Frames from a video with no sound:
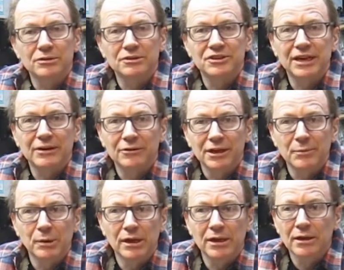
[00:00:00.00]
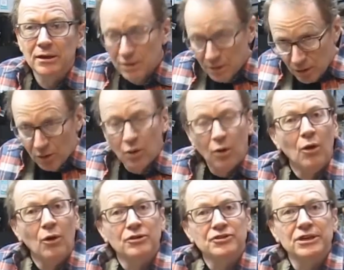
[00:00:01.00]
to sell it on eBay or
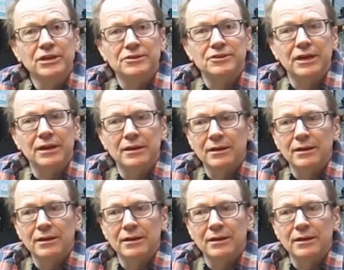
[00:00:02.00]
the sales site.